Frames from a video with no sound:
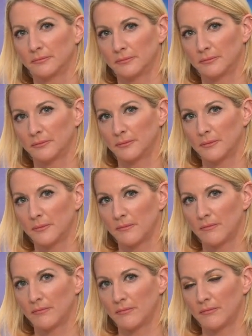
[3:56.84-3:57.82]

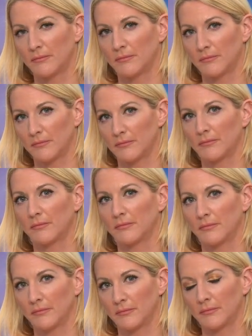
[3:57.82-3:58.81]

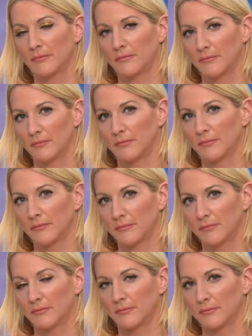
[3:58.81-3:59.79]

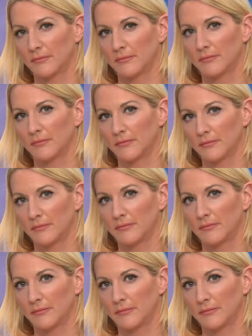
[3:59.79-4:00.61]
The person shown says nothing.